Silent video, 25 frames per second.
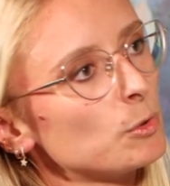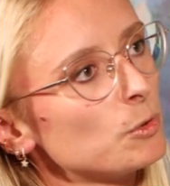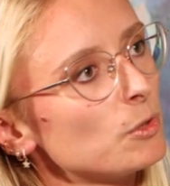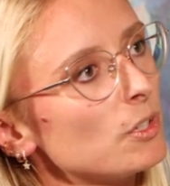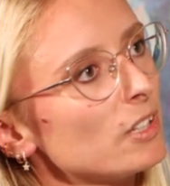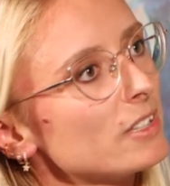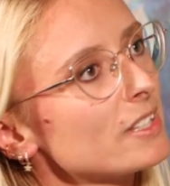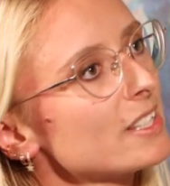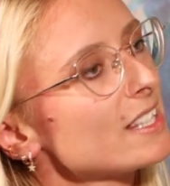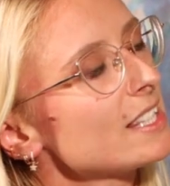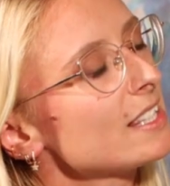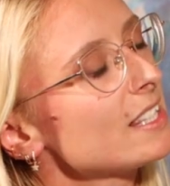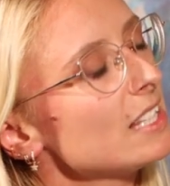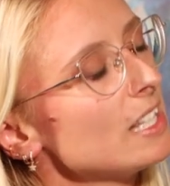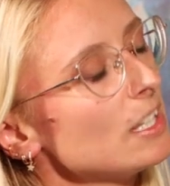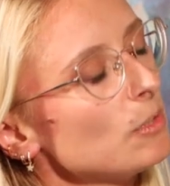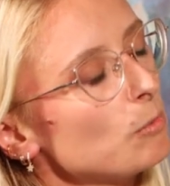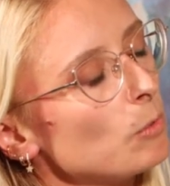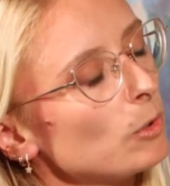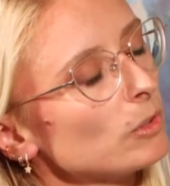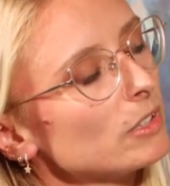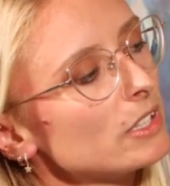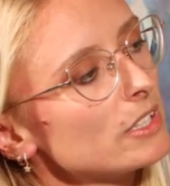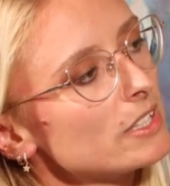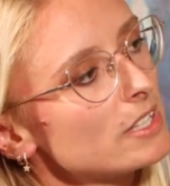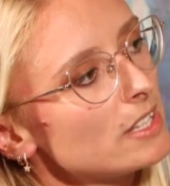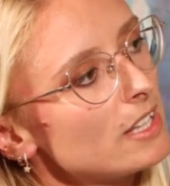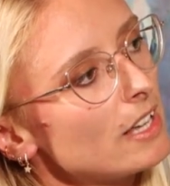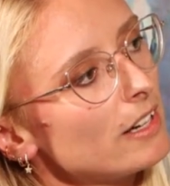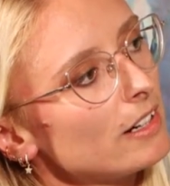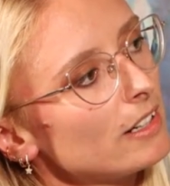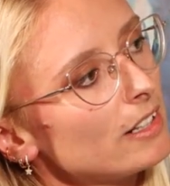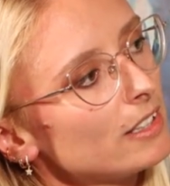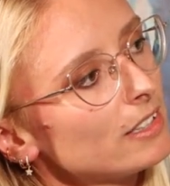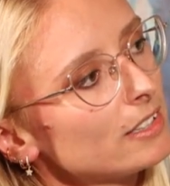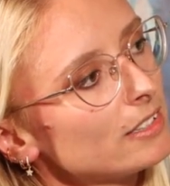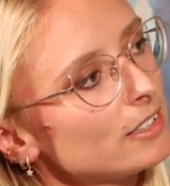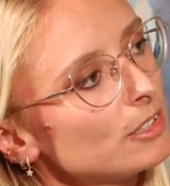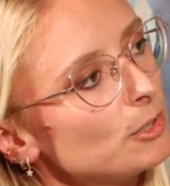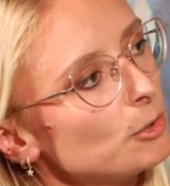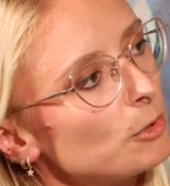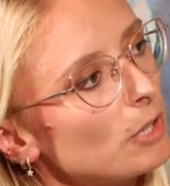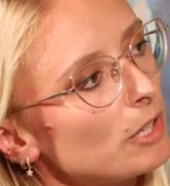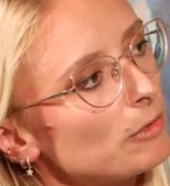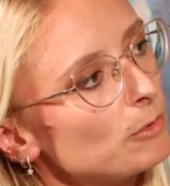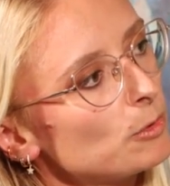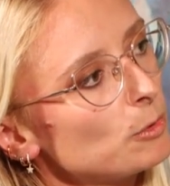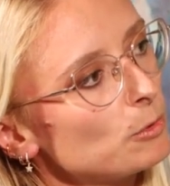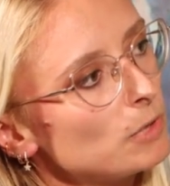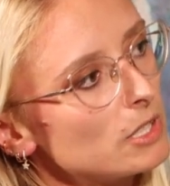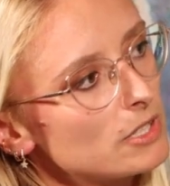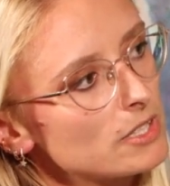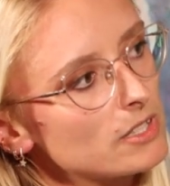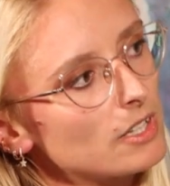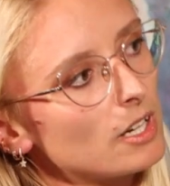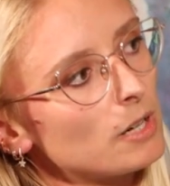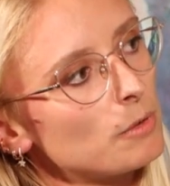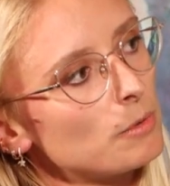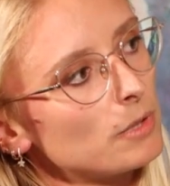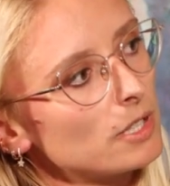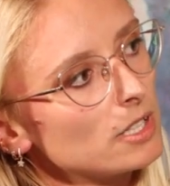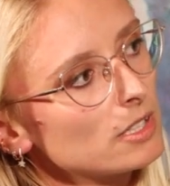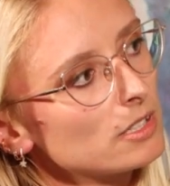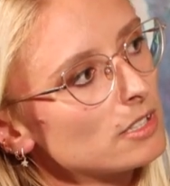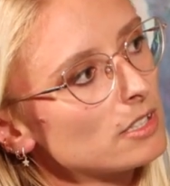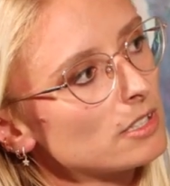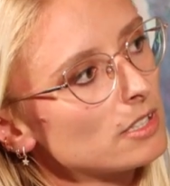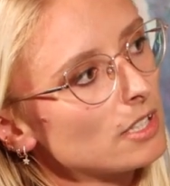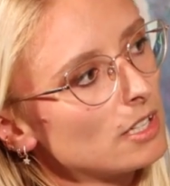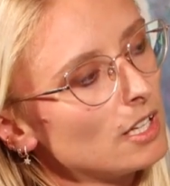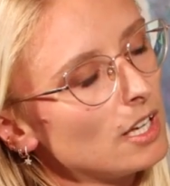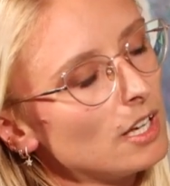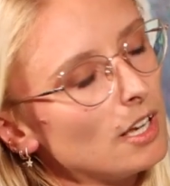you didn't see what is there. You have to discover it.